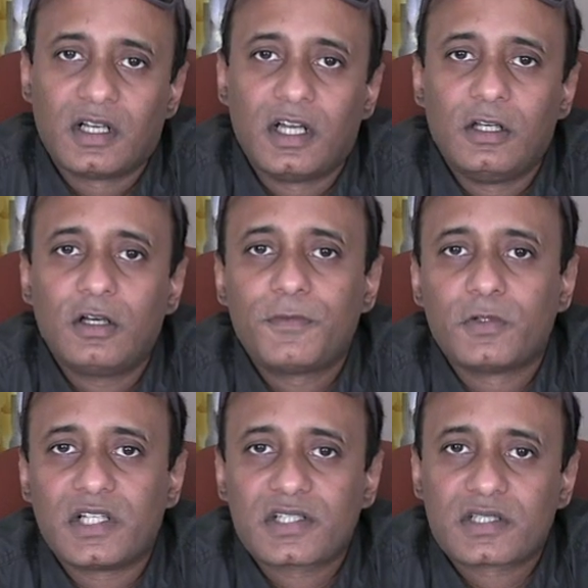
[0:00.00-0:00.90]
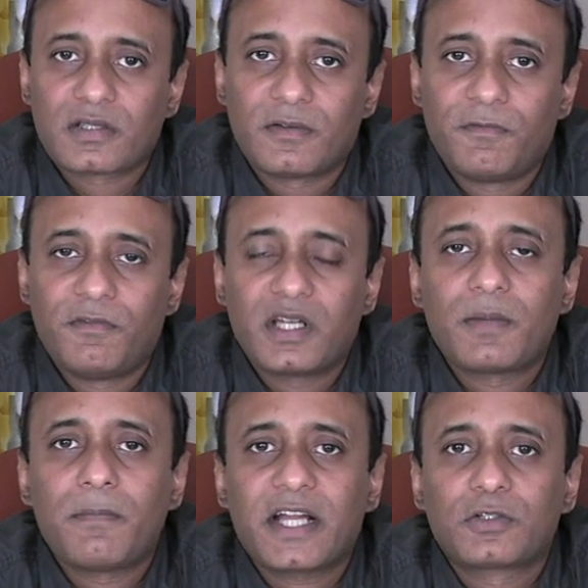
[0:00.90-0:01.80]
Hello viewers,
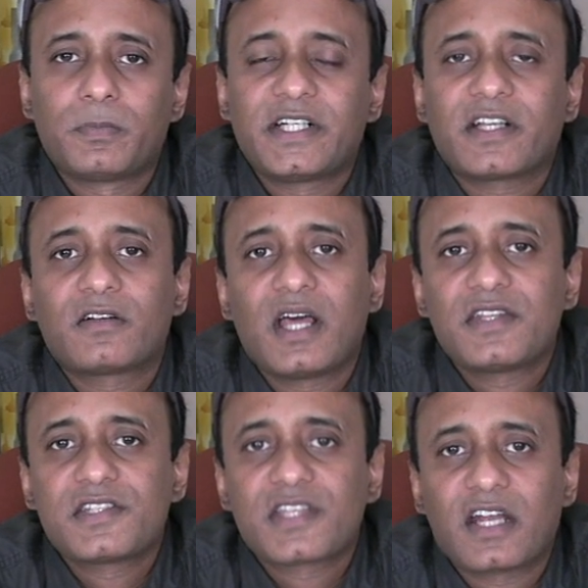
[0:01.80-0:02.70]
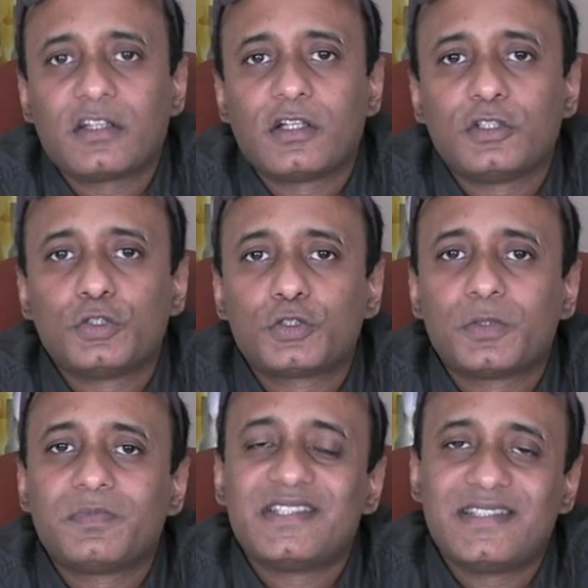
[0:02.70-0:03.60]
welcome back to my technology channel on
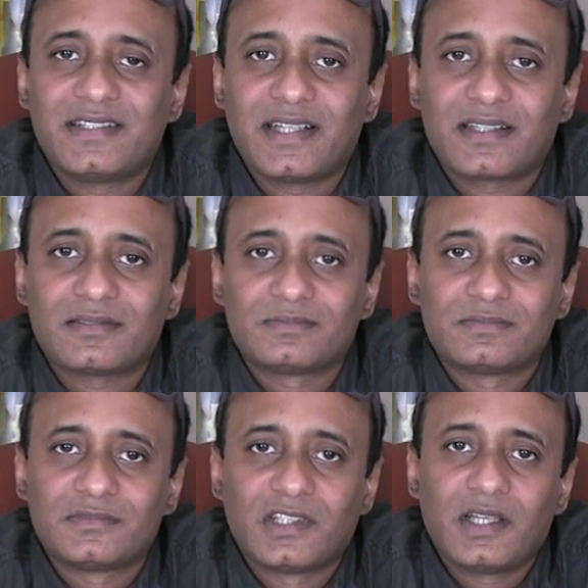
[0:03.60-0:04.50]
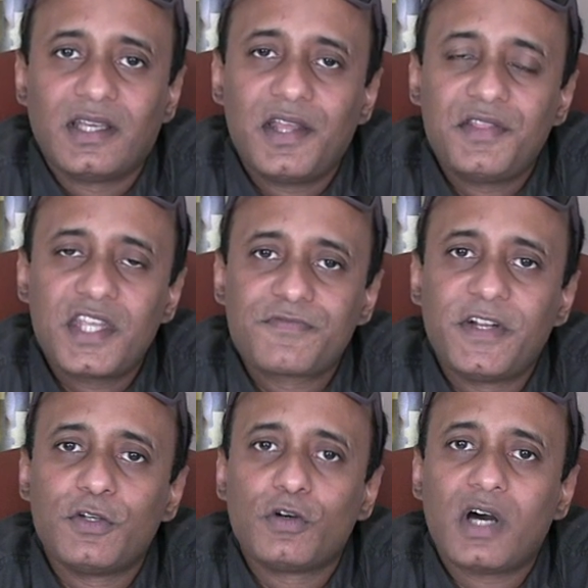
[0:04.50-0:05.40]
YouTube, Gtech. In this
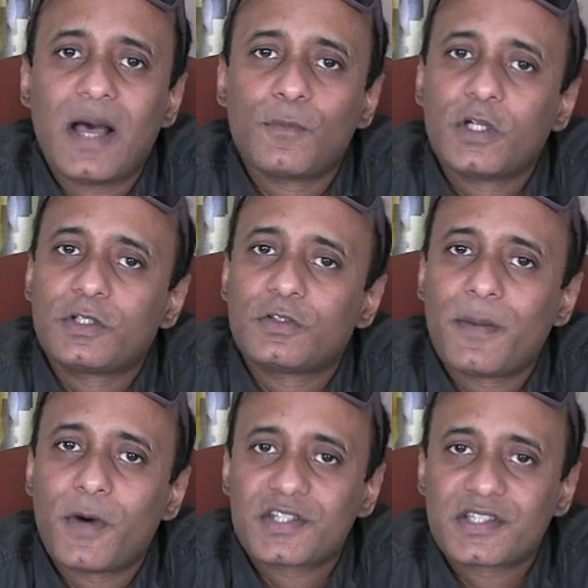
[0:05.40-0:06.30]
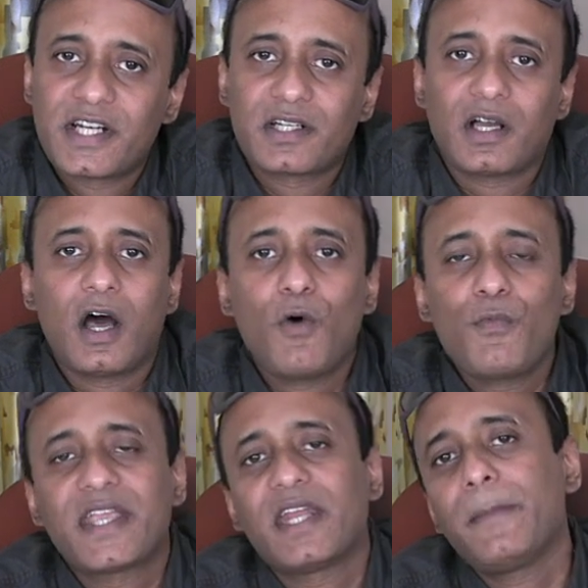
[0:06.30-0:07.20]
video, I'm going to demonstrate how
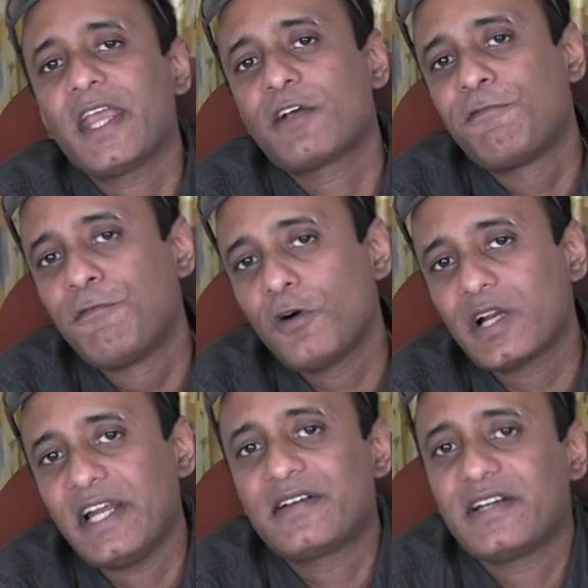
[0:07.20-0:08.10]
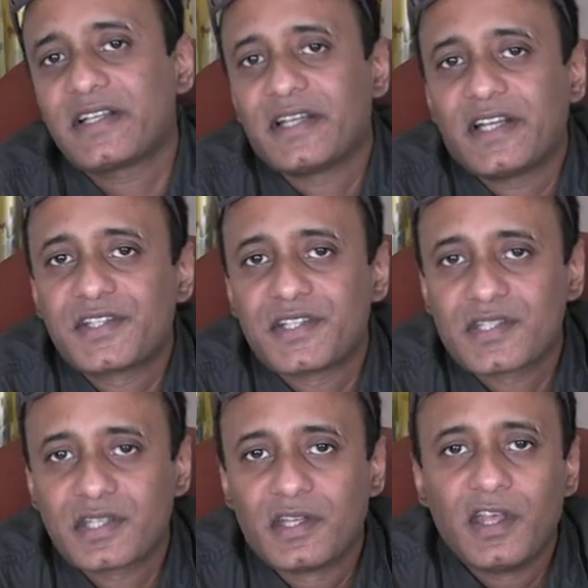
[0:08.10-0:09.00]
we can make 4 internet
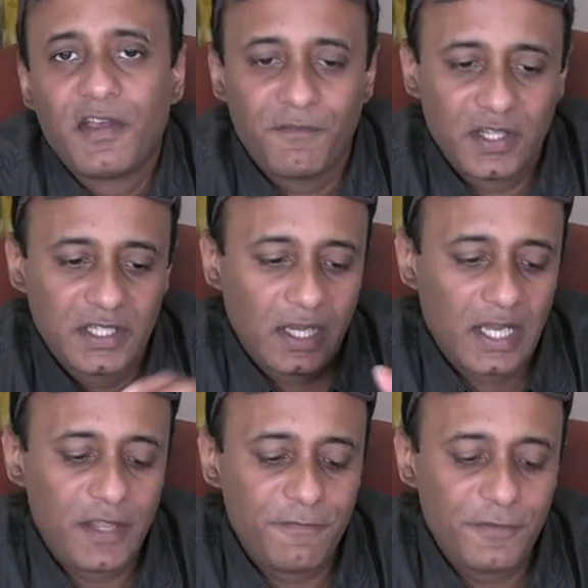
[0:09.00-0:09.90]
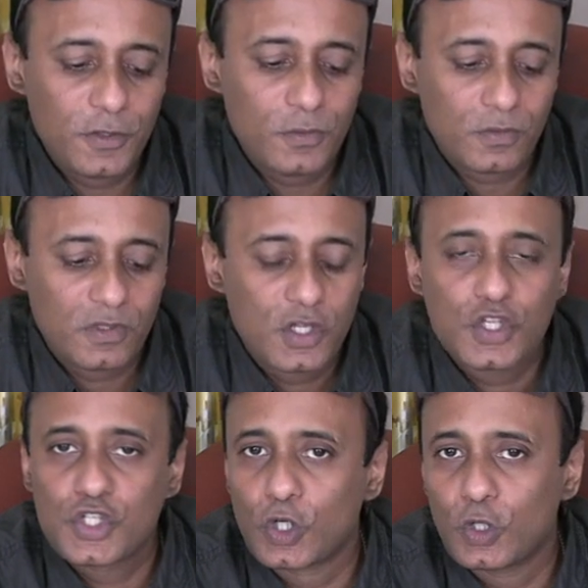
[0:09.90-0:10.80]
connections with the LiveU
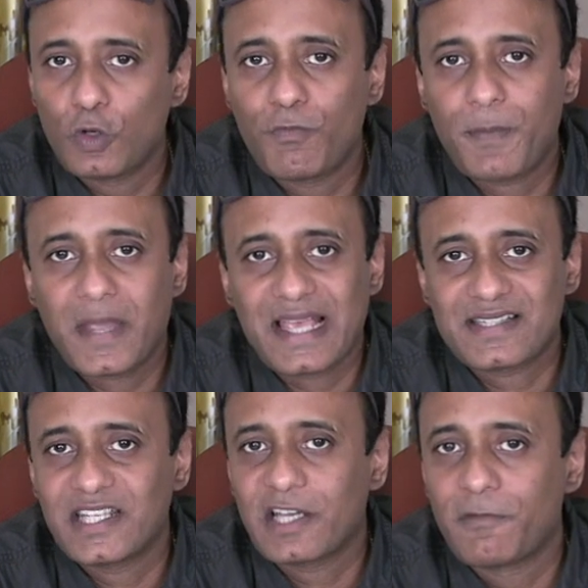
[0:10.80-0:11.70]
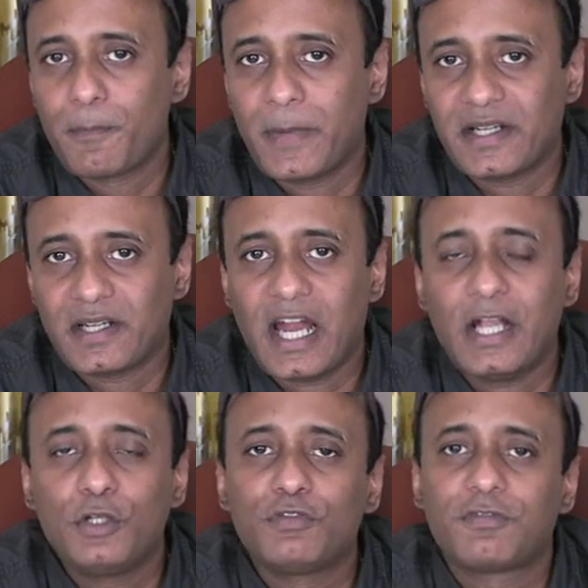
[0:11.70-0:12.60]
Solo webcasting equipment
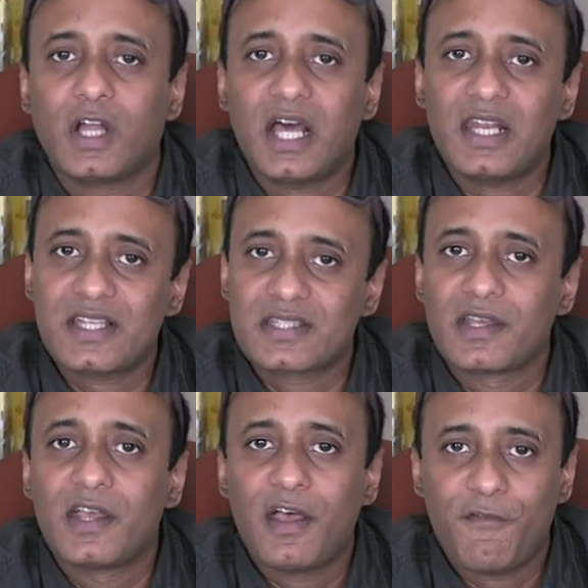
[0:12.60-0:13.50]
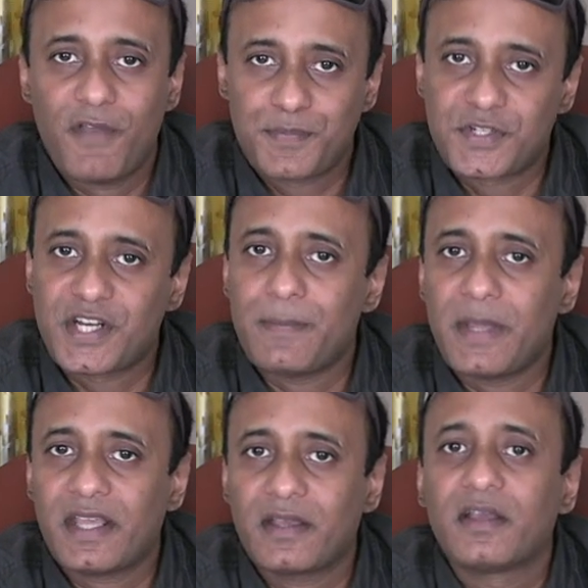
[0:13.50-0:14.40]
and do flawless web
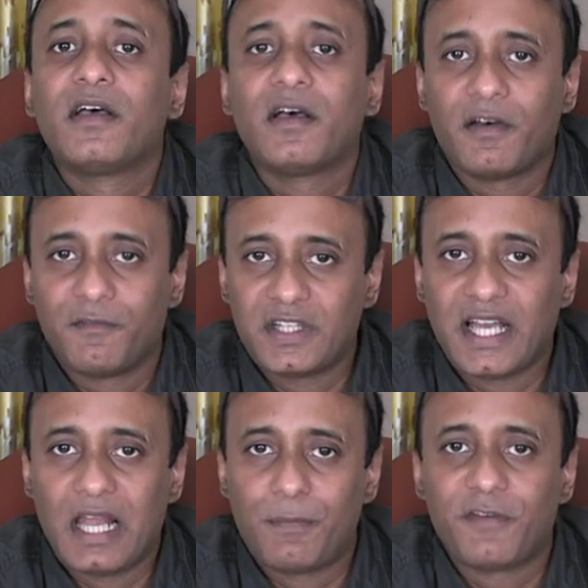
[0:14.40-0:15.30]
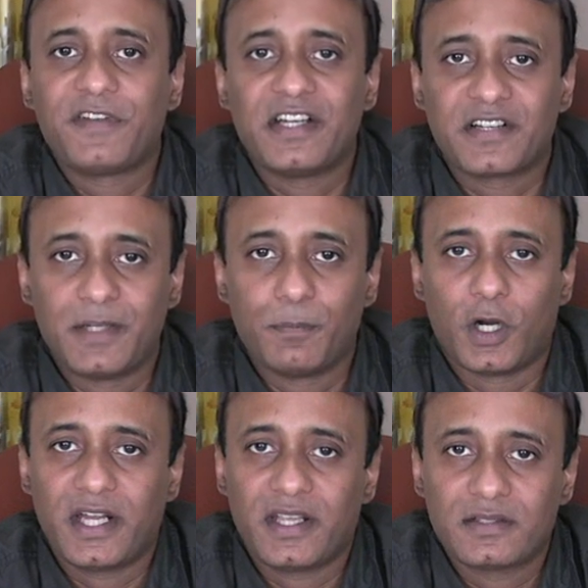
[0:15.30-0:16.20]
streaming with the help of internet
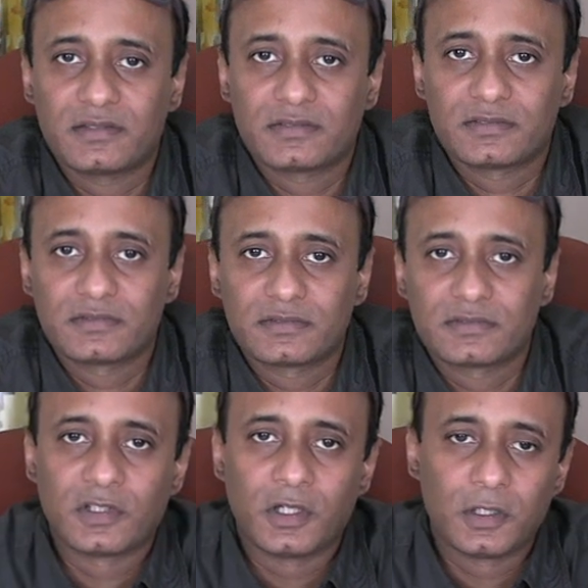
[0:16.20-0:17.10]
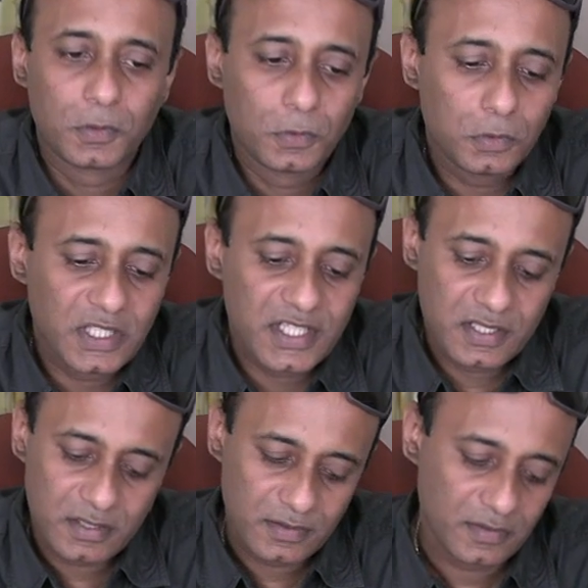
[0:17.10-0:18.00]
bonding. To do
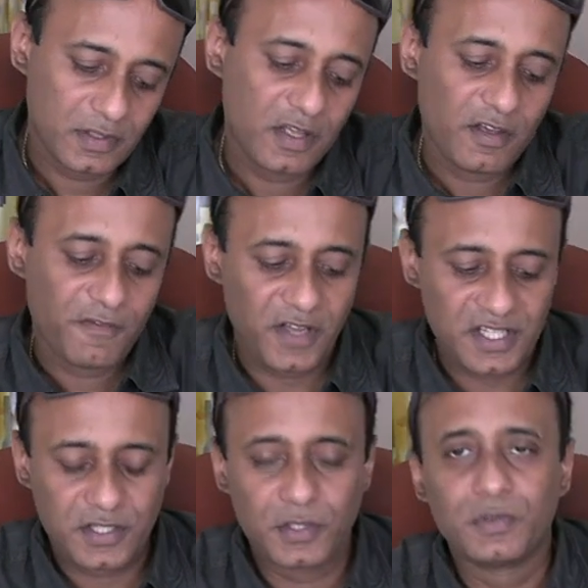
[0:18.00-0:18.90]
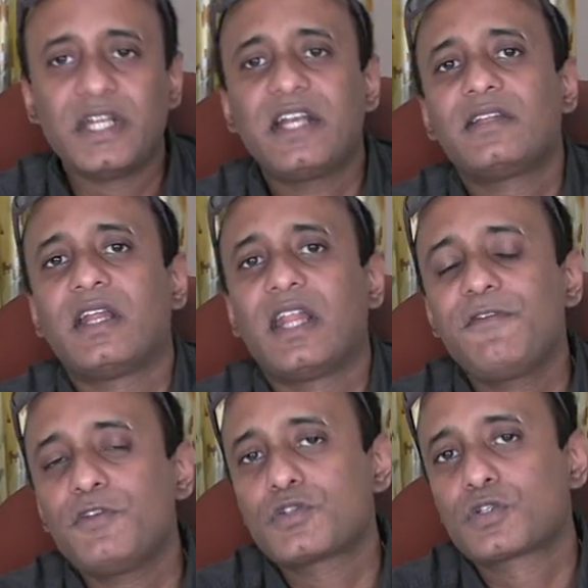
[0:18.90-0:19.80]
this, first you need the
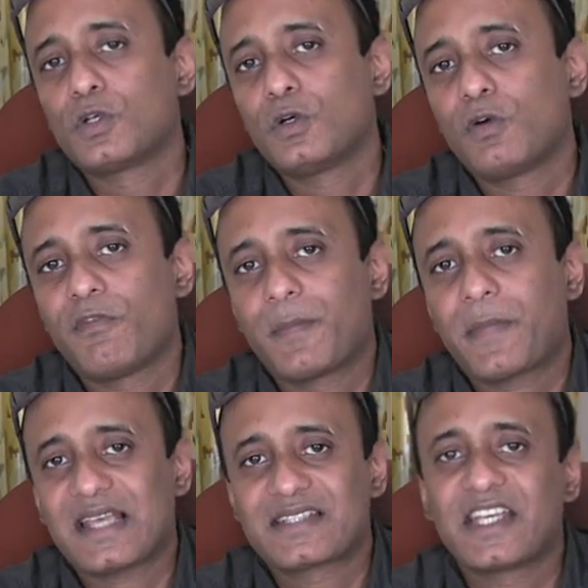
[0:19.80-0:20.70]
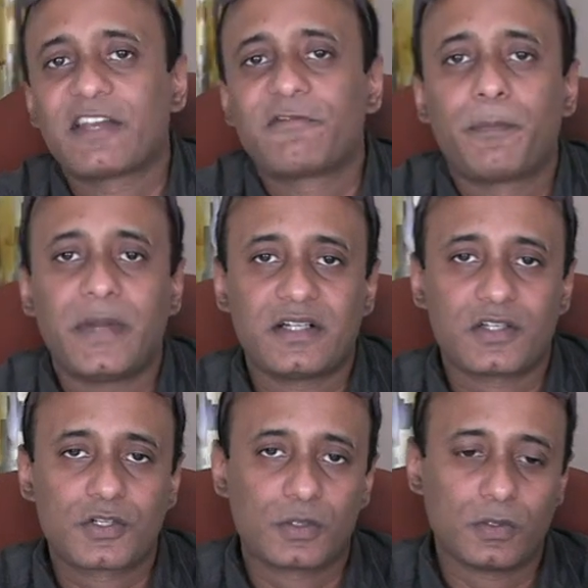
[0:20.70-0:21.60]
LiveU Solo webcasting equipment.
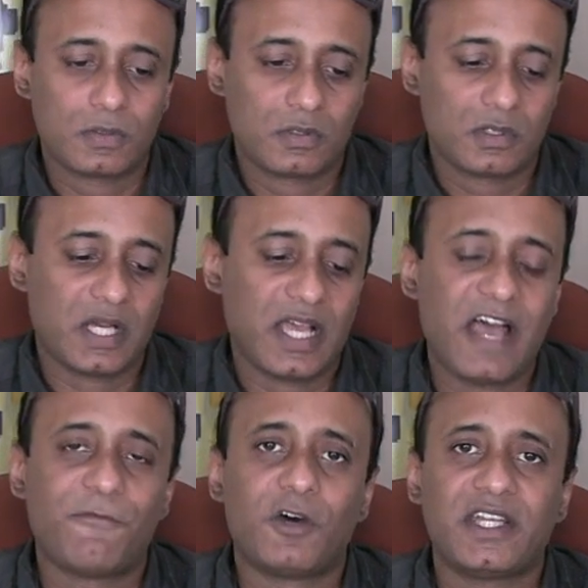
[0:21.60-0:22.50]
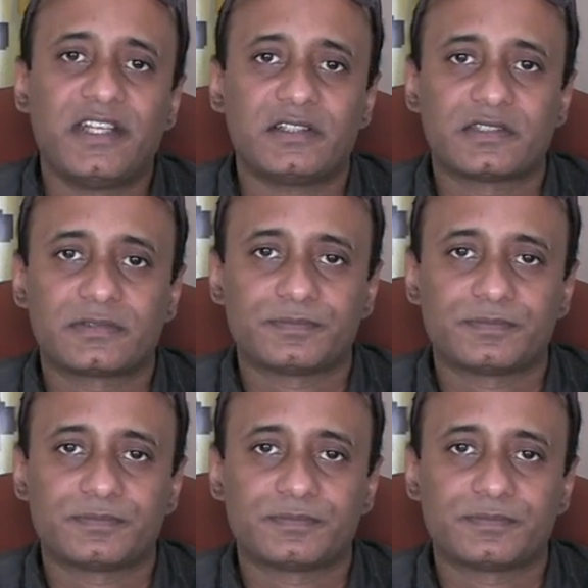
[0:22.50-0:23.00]
So I have one here.